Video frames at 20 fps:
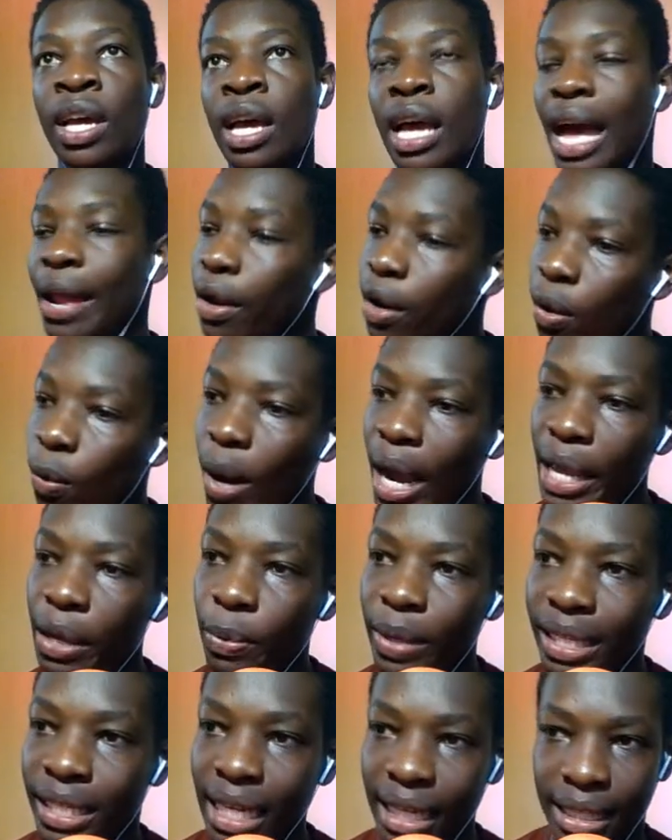I don't know why
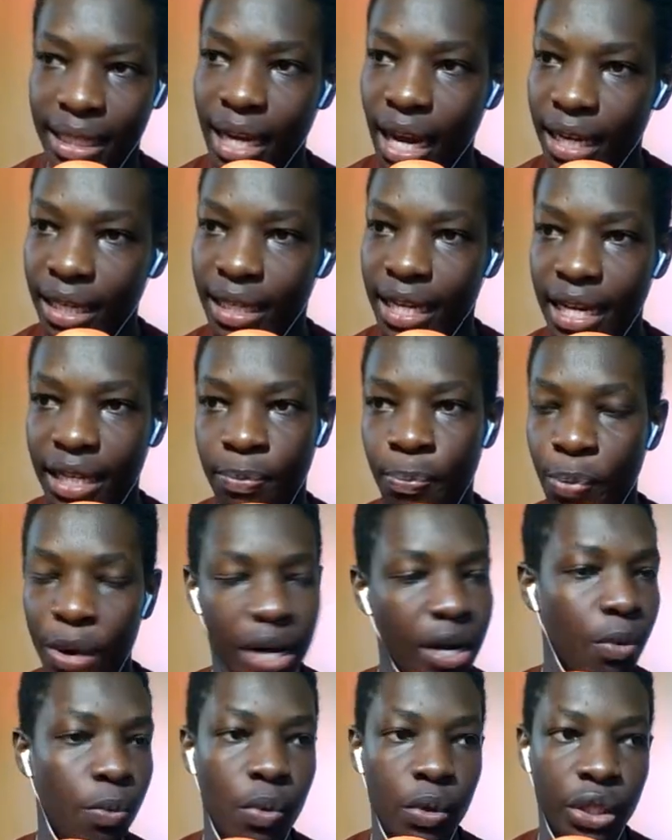we just can't get
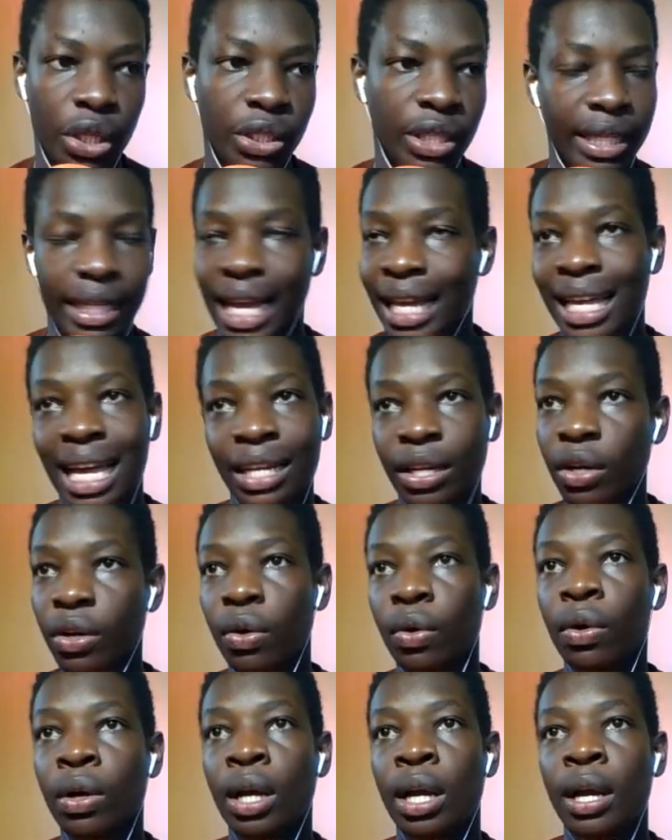Brendan Rodgers. I don't
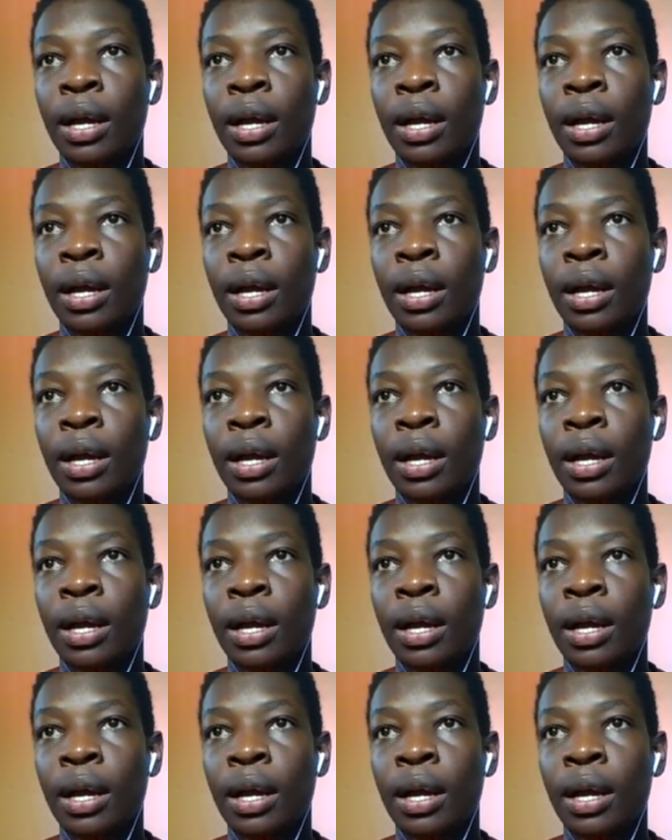know.